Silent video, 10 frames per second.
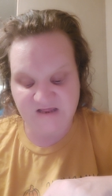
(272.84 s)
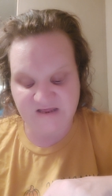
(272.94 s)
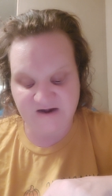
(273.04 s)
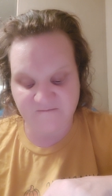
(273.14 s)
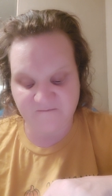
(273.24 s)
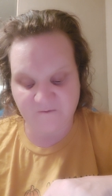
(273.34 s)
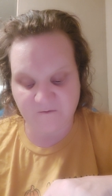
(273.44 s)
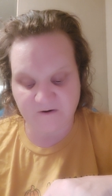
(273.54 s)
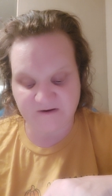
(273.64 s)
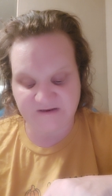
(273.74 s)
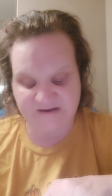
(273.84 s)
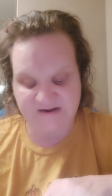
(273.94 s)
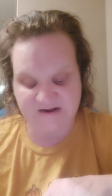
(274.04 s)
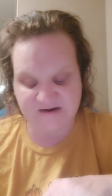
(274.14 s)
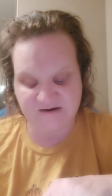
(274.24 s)
Therefore
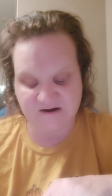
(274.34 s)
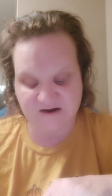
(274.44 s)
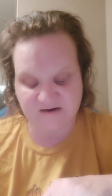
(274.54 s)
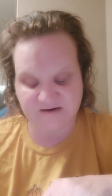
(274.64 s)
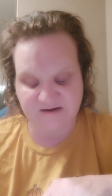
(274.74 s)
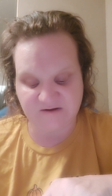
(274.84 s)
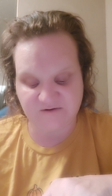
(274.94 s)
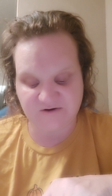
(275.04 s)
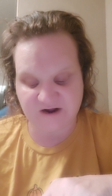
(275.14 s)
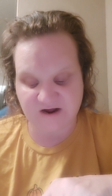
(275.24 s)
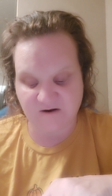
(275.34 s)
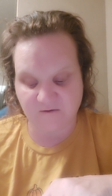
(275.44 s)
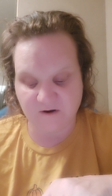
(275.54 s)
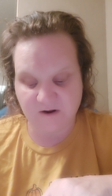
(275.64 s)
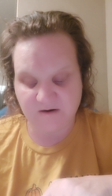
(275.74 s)
the ungodly
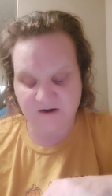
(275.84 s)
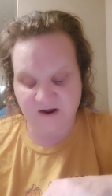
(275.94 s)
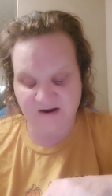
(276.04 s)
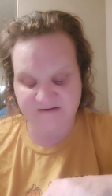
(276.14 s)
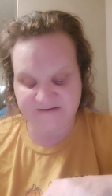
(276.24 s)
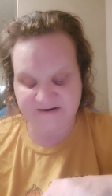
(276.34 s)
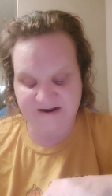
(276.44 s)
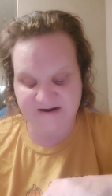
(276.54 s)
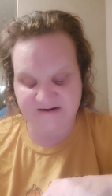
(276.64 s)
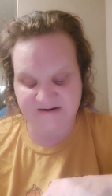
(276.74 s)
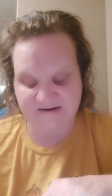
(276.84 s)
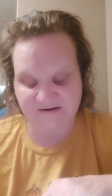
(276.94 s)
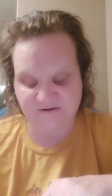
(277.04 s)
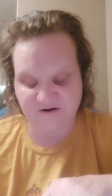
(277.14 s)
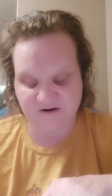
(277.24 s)
shall not stand
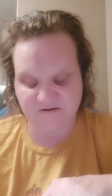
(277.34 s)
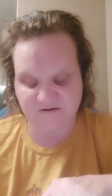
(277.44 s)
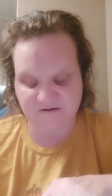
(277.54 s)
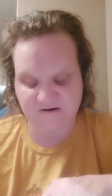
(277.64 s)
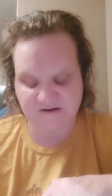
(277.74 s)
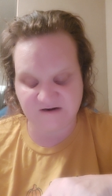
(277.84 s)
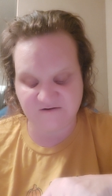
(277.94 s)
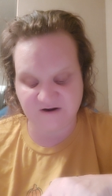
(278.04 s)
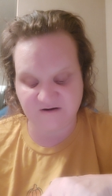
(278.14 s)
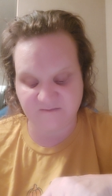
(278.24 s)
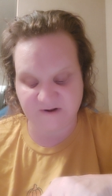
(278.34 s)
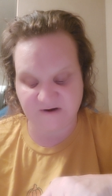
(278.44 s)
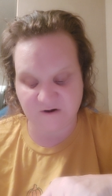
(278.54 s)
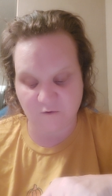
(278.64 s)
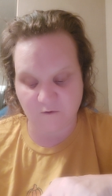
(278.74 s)
in judge, the
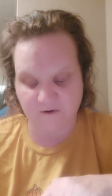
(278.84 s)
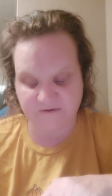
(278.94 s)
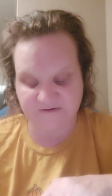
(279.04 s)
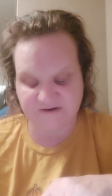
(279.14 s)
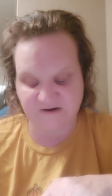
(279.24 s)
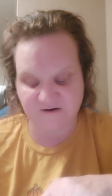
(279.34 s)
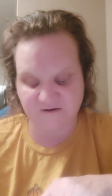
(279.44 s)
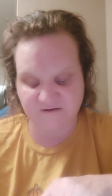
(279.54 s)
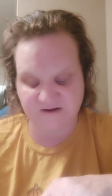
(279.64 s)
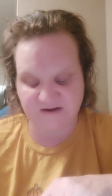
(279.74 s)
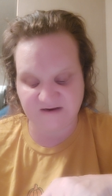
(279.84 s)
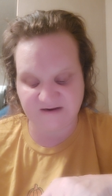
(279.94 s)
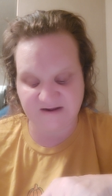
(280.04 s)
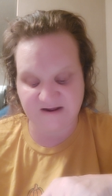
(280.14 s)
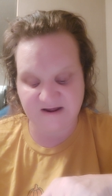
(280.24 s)
judgment, nor sinners in
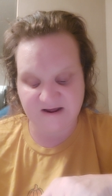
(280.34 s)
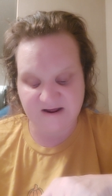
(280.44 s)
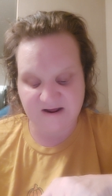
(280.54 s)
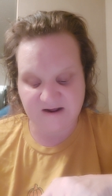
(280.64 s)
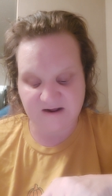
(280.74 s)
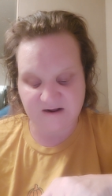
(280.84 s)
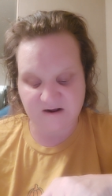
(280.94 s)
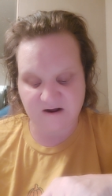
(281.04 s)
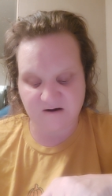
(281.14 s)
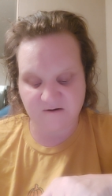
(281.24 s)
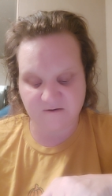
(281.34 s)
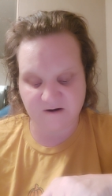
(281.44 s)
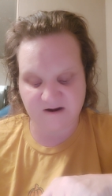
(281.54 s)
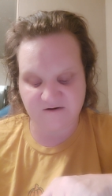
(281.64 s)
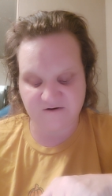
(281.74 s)
the
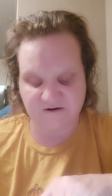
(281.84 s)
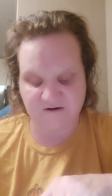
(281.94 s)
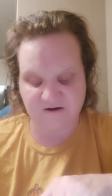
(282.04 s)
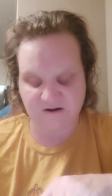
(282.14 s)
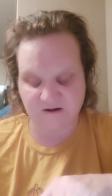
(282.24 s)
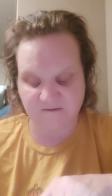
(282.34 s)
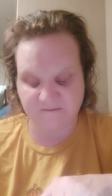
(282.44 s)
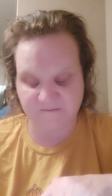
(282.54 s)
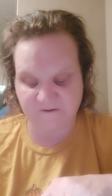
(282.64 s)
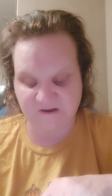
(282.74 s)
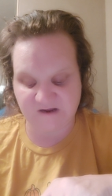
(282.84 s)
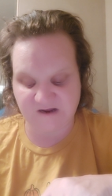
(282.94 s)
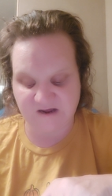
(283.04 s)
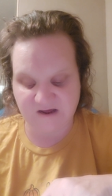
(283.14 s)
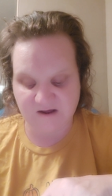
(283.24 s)
congregation of
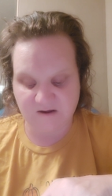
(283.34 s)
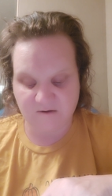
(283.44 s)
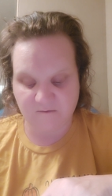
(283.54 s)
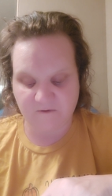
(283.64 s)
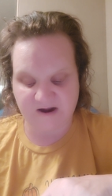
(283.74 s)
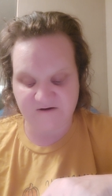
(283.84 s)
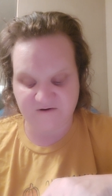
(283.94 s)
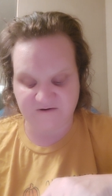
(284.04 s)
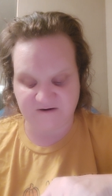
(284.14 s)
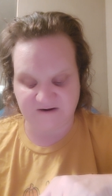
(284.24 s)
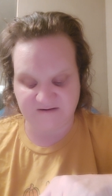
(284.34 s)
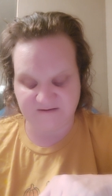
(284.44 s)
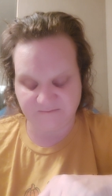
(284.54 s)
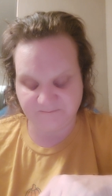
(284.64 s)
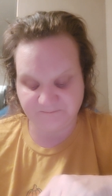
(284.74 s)
the righteousness.